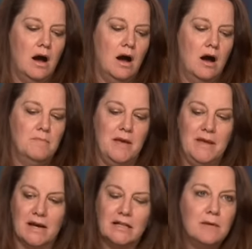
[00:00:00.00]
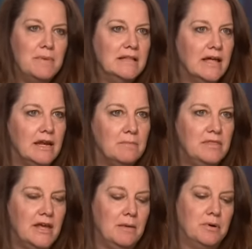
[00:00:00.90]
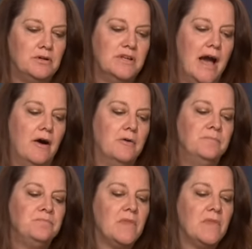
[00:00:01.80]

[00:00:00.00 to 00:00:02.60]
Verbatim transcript: maybe a clipping that he pulled out.